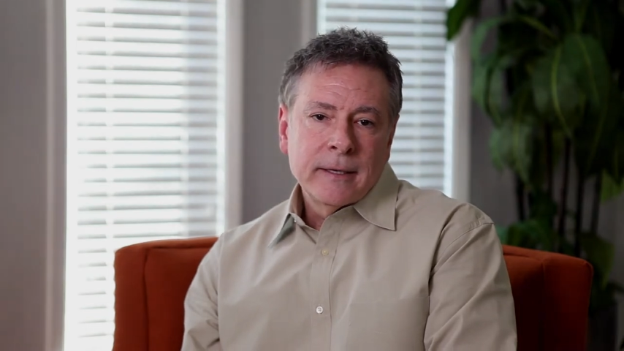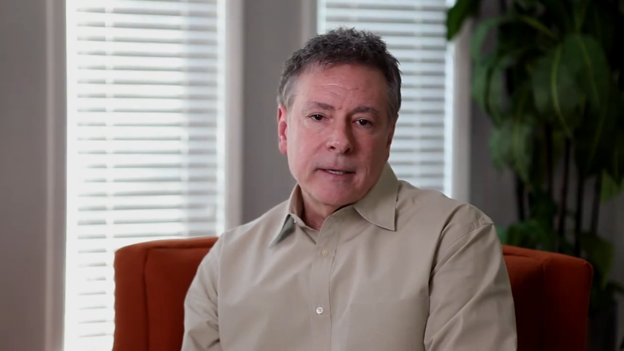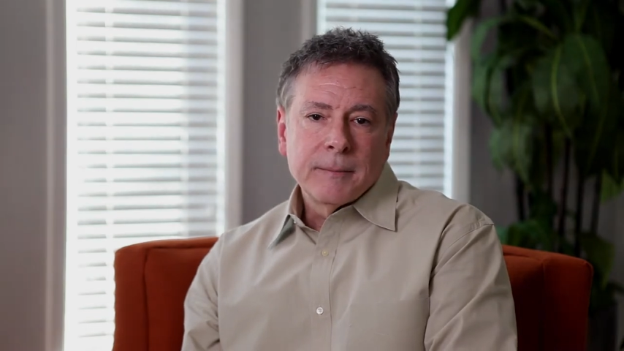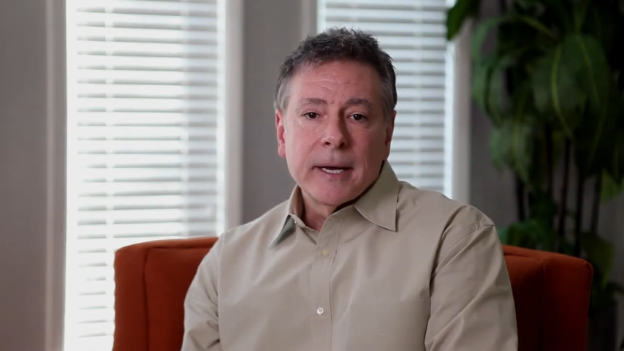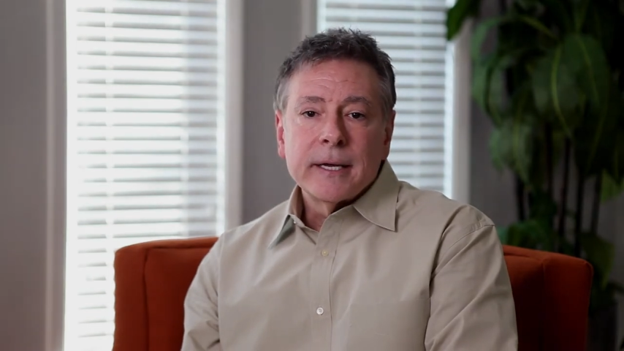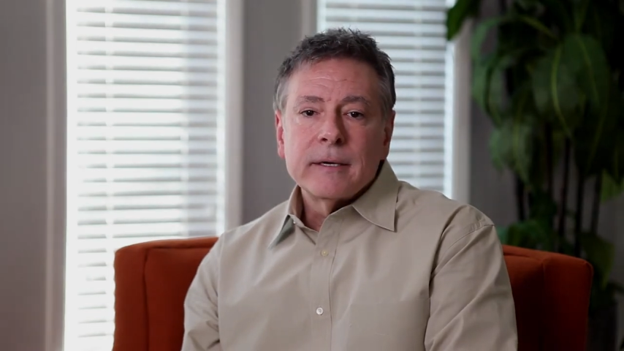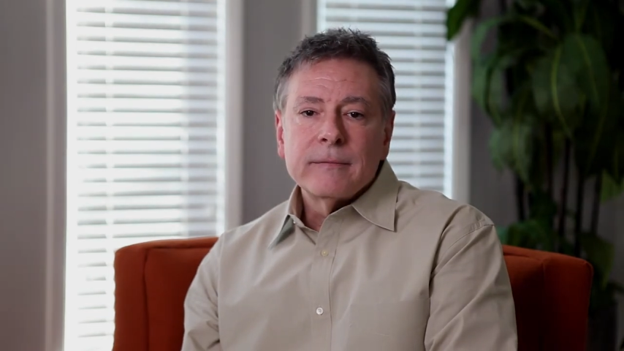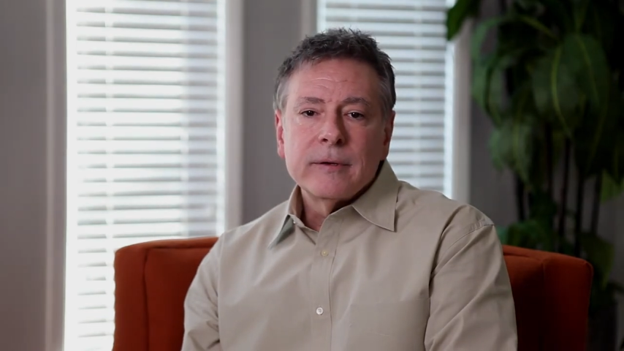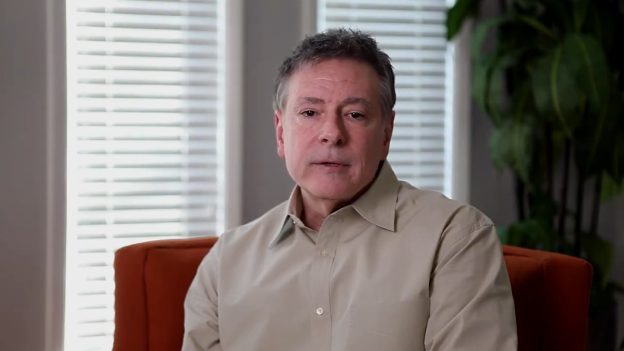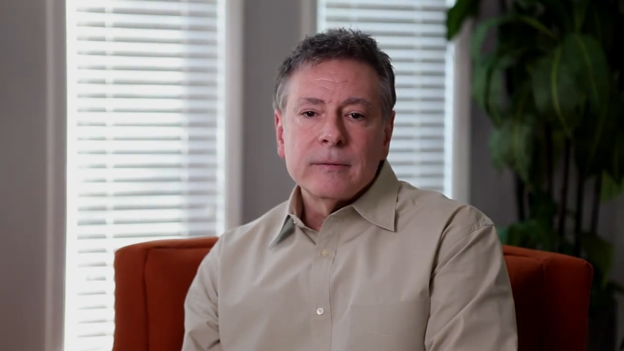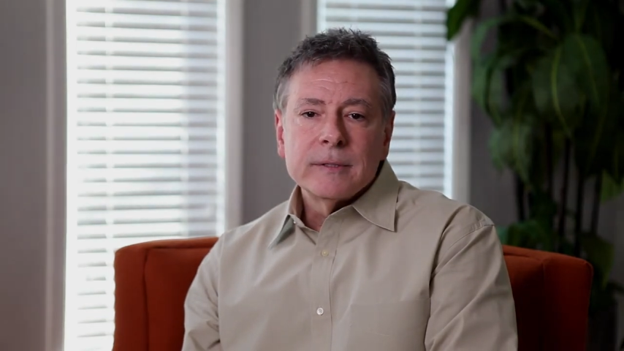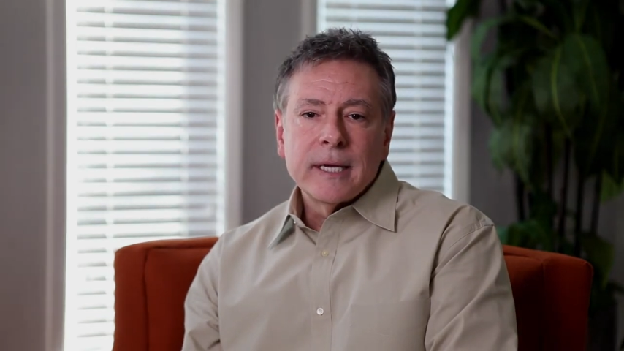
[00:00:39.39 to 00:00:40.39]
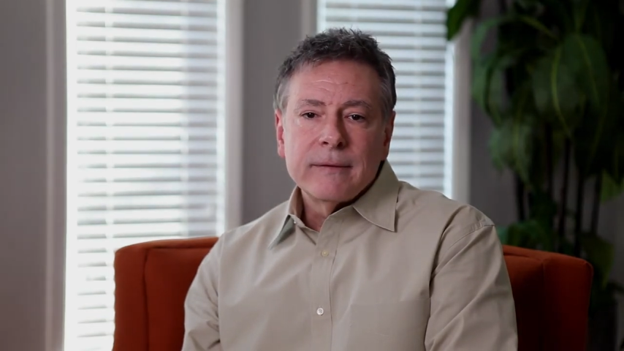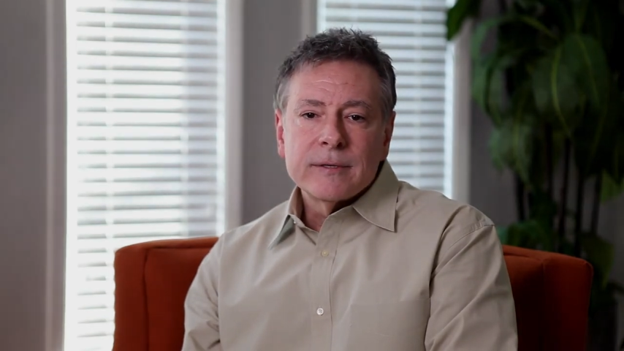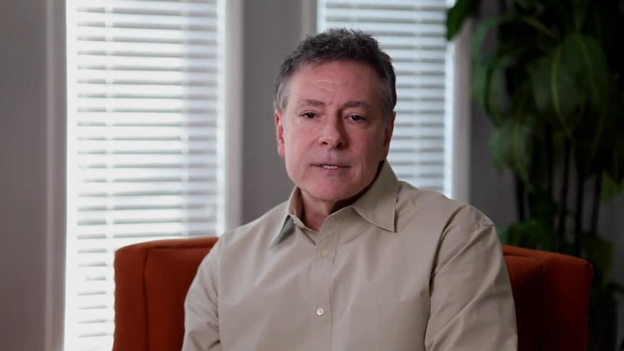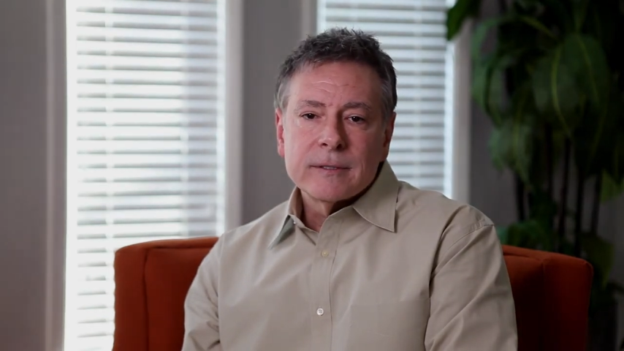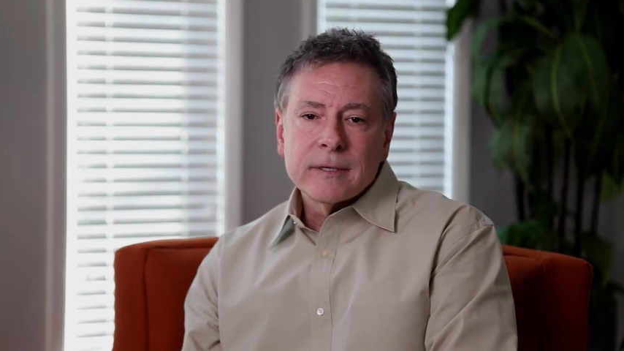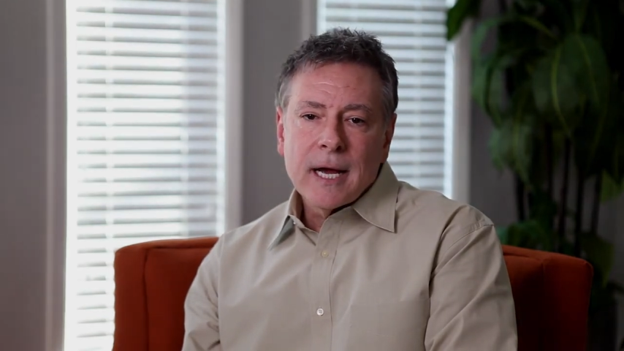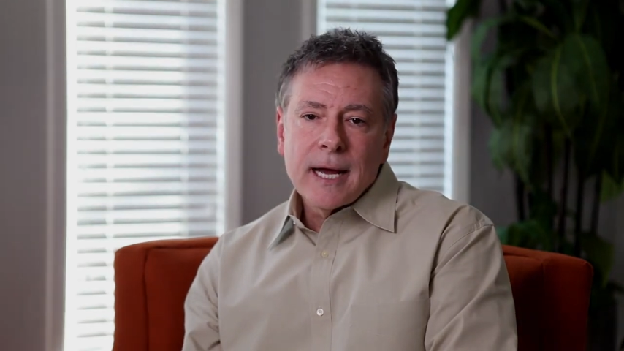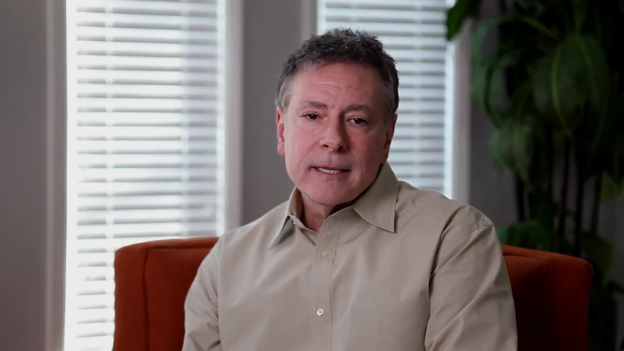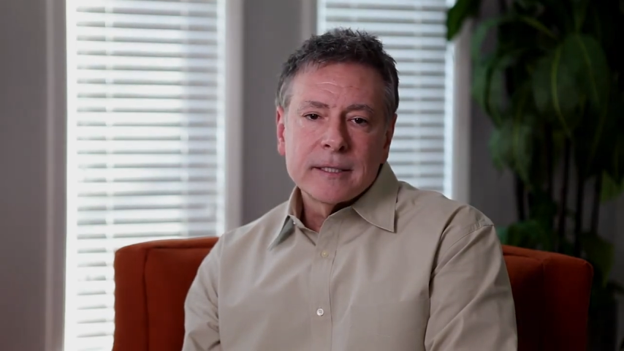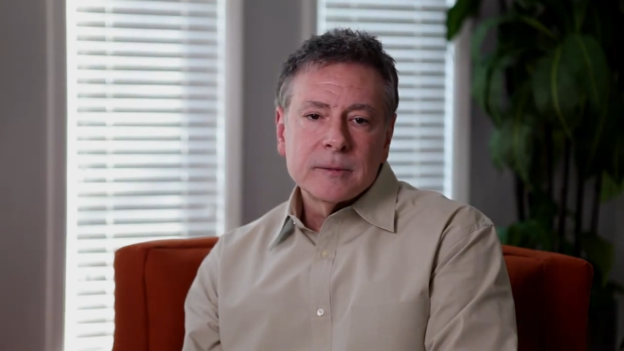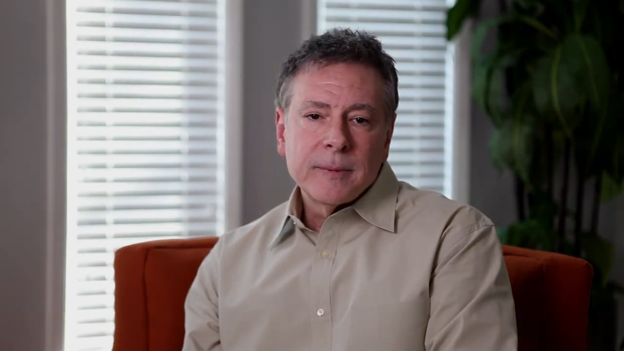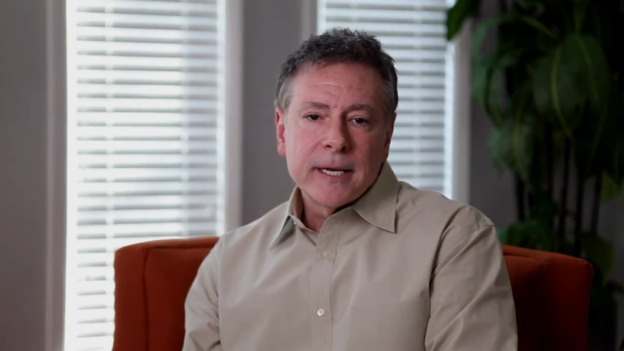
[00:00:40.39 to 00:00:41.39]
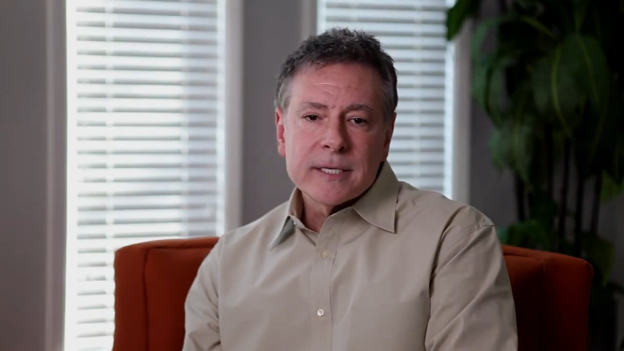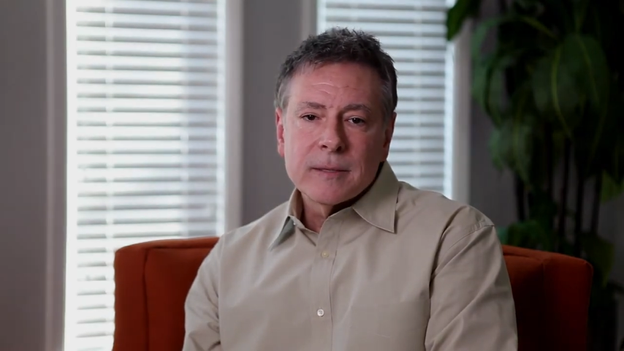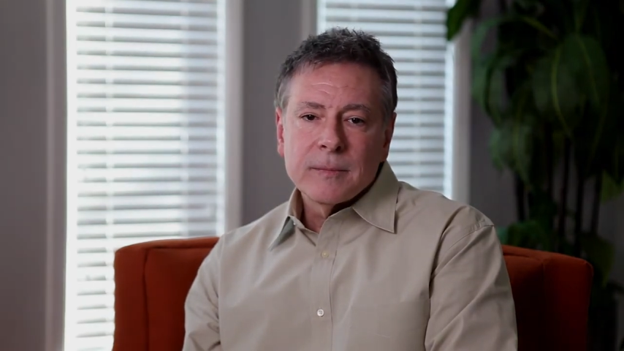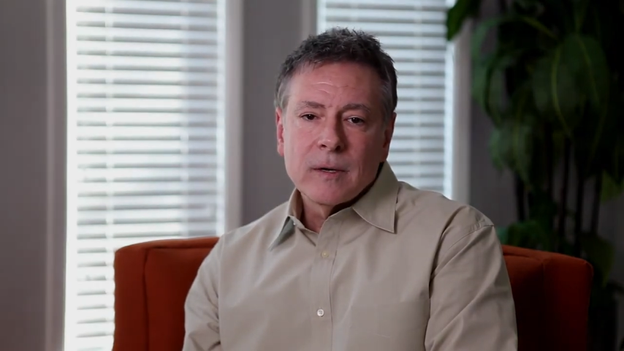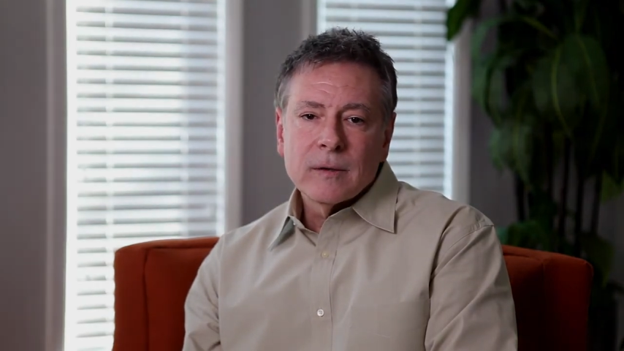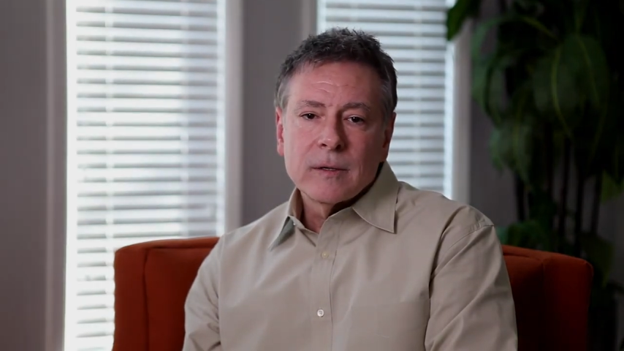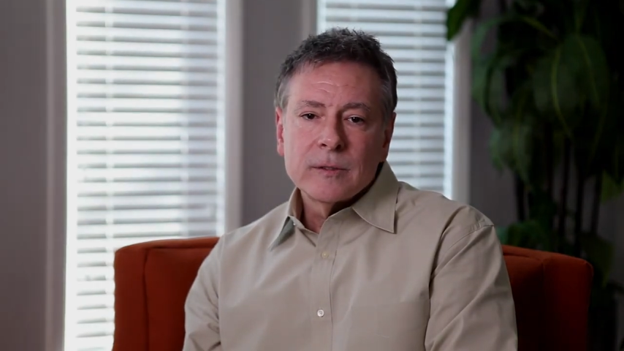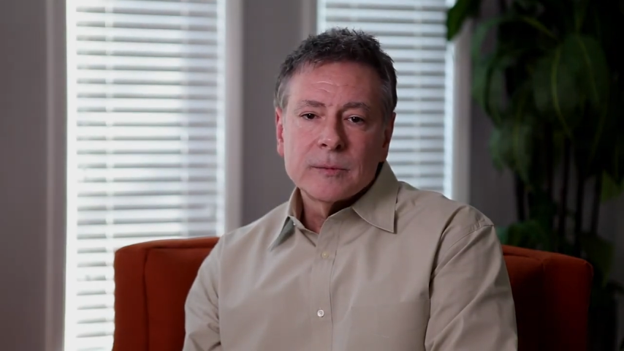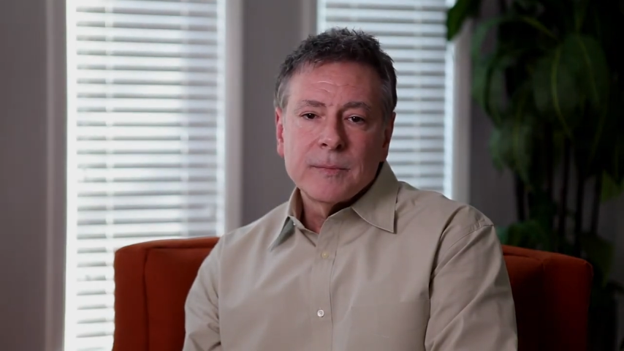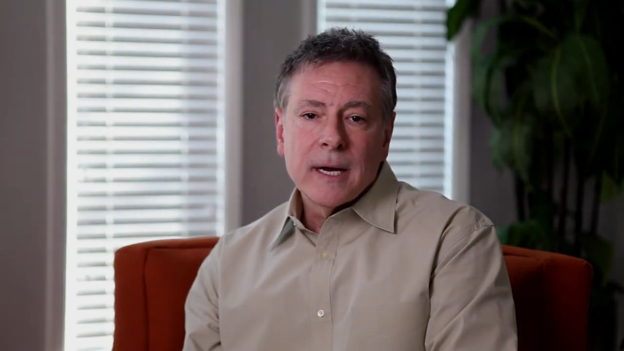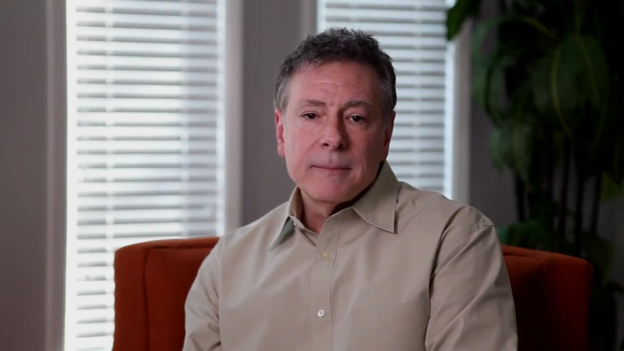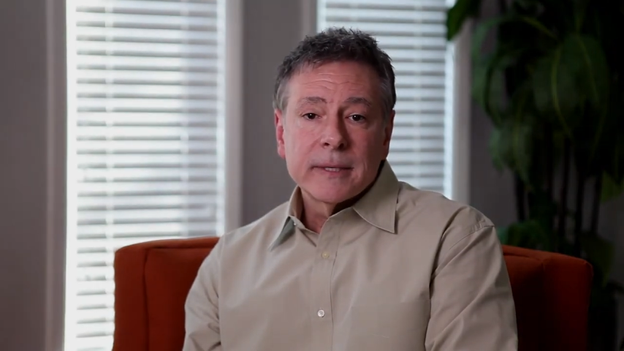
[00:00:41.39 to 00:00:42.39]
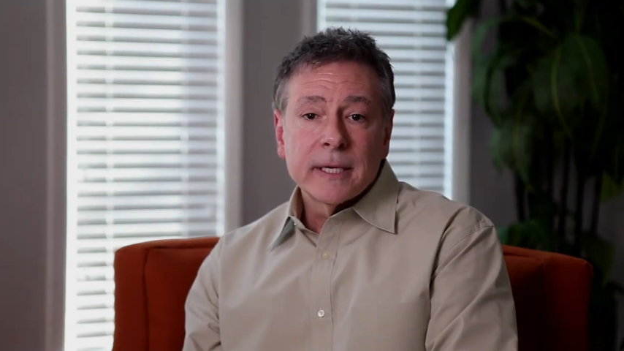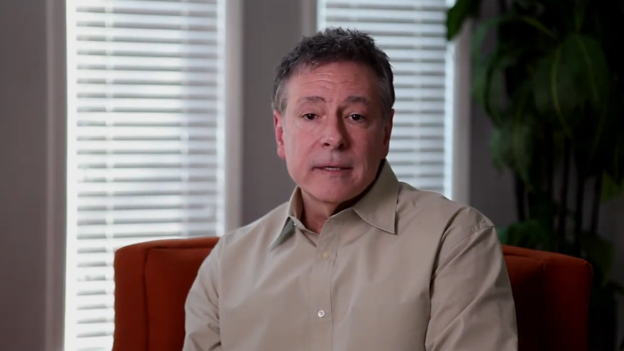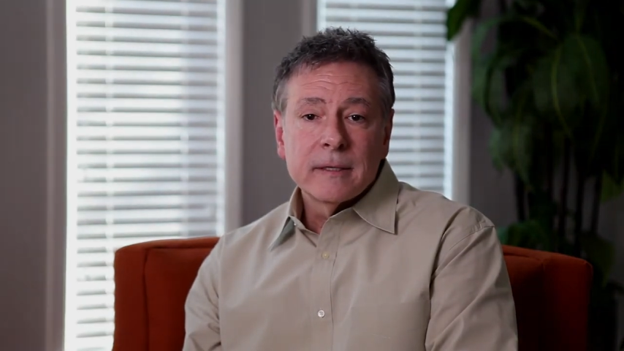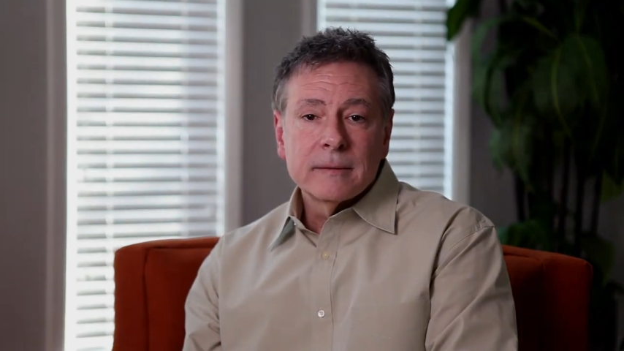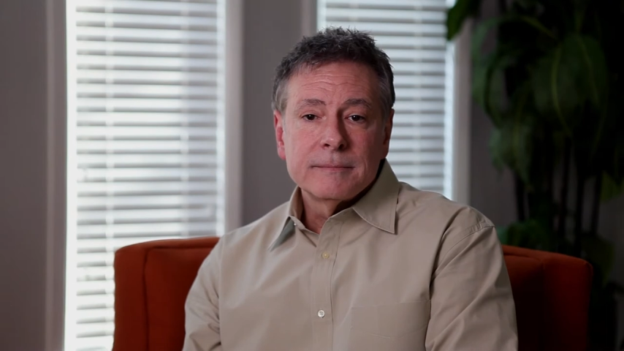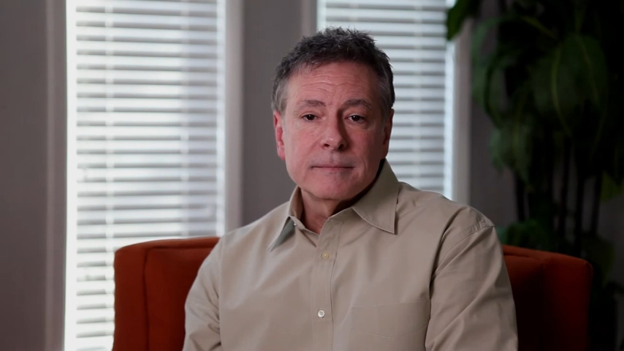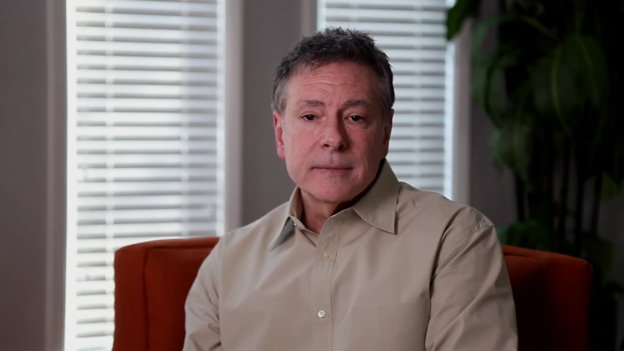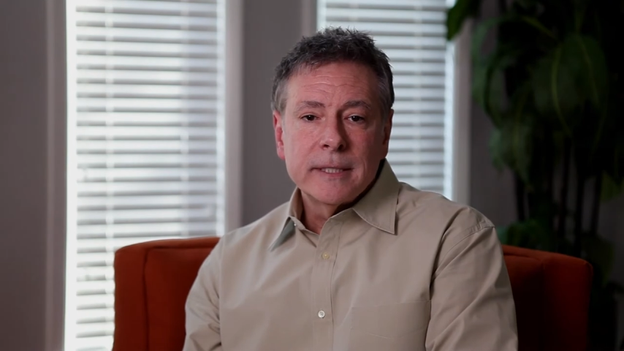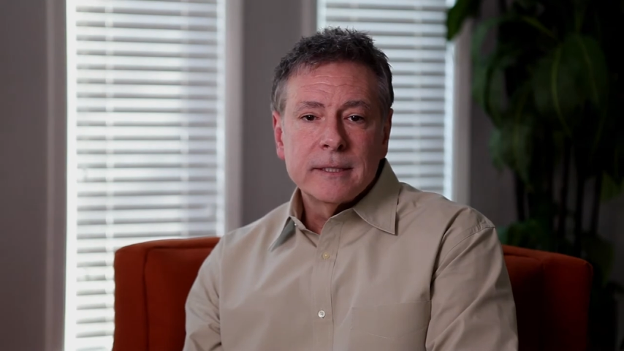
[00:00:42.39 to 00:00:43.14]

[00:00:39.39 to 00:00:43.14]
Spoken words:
In my interview with Davidson College basketball coach Bob McKillop,